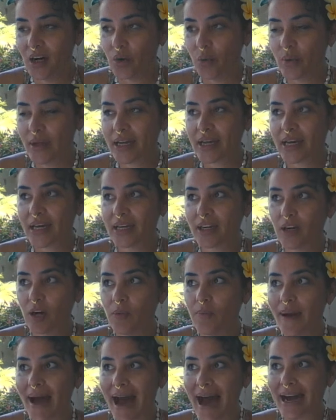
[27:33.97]
we can go
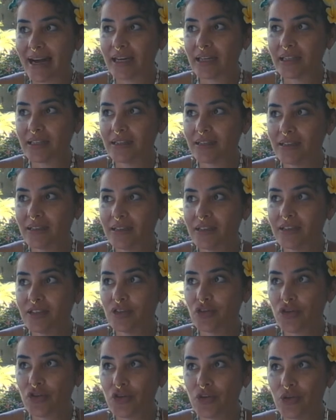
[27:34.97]
back
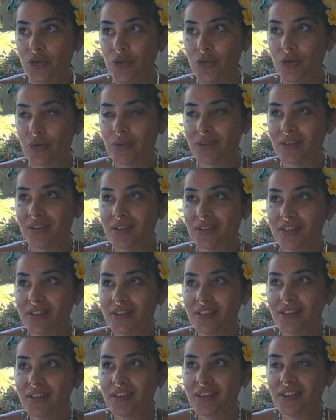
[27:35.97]
to
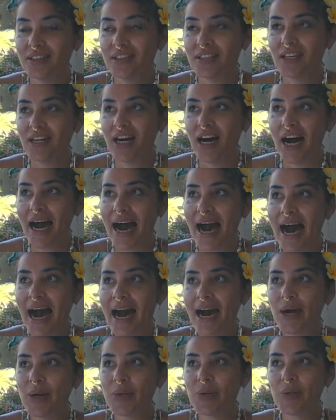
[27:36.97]

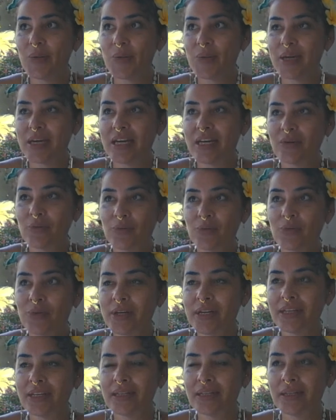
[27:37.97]
how we
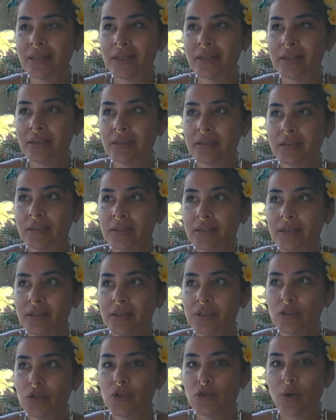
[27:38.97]
really
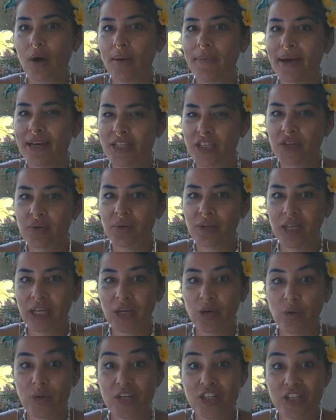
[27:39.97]
do our best to
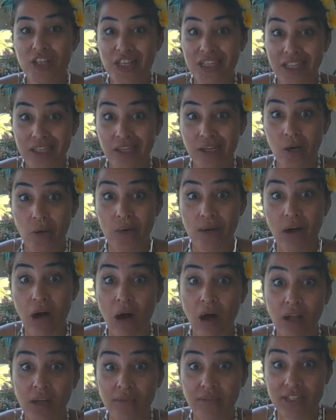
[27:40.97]
relinquish ego in
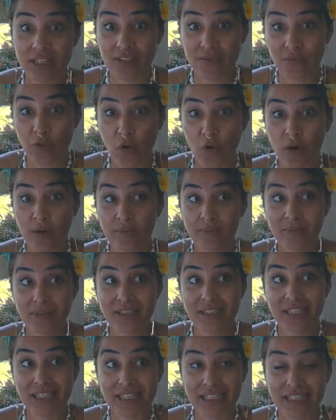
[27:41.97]
all of its forms
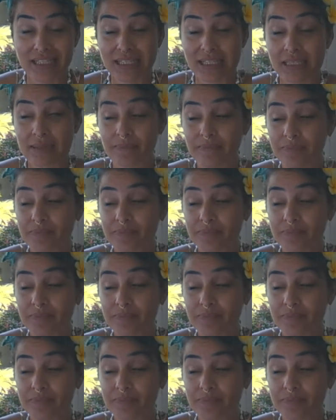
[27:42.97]
is